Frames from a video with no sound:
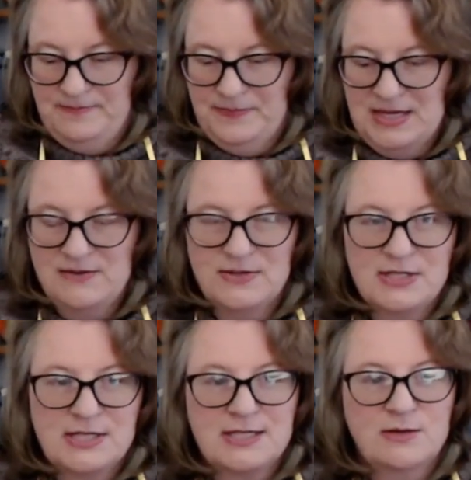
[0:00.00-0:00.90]
even
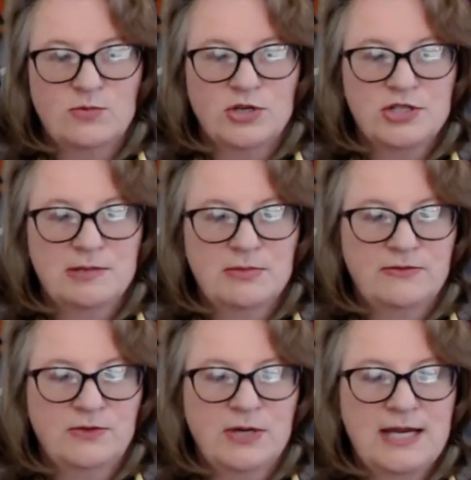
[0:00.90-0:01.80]
just the washing
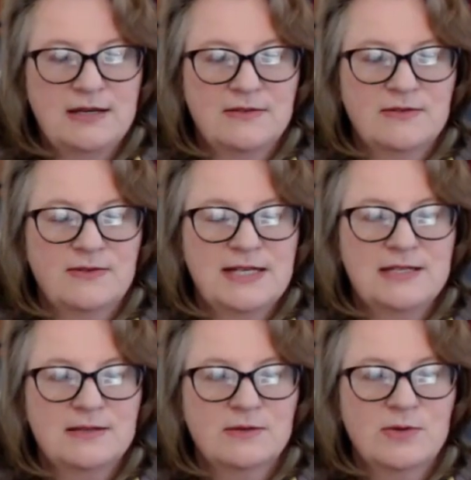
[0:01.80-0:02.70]
beforehand of the
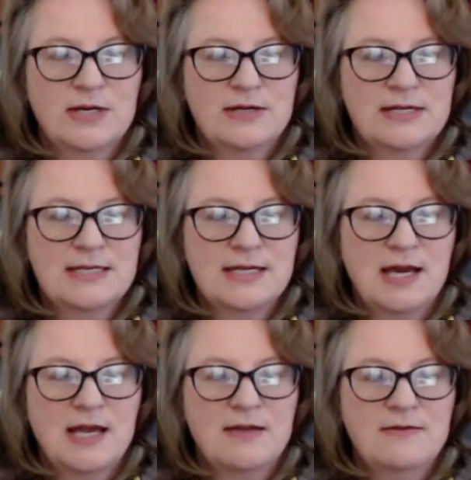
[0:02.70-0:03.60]
fleece, whereas
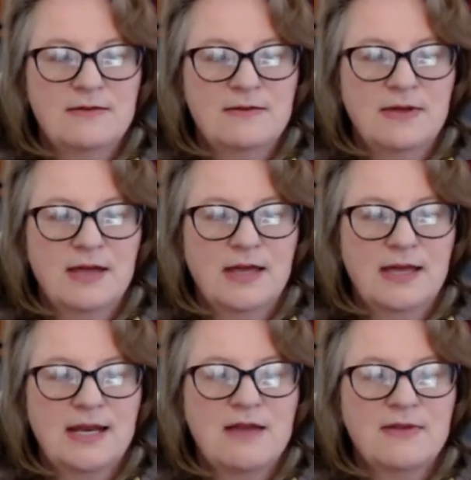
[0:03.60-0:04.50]
and
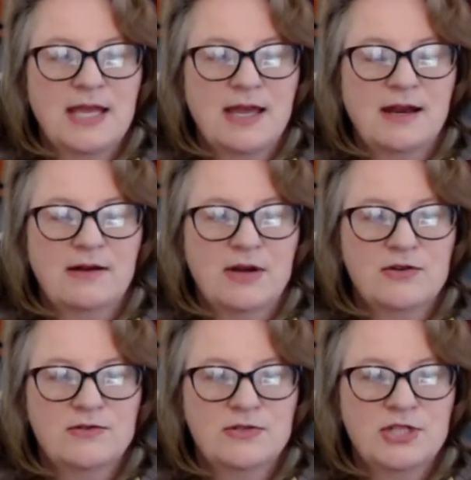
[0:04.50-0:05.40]
having had our
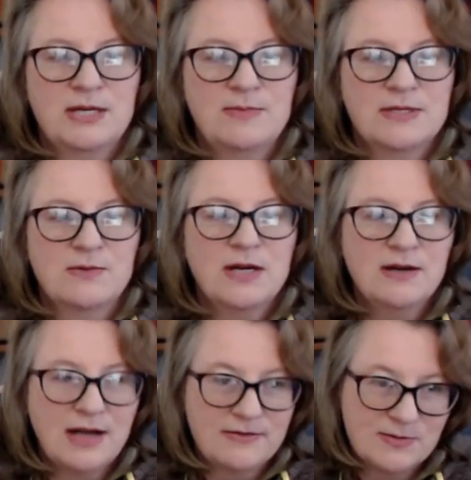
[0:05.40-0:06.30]
own sheep as well,
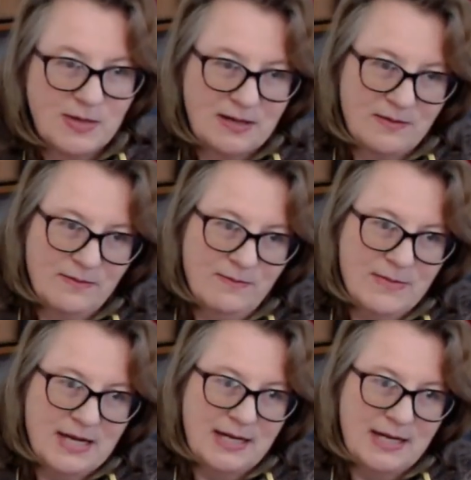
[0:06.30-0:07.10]
I've spent many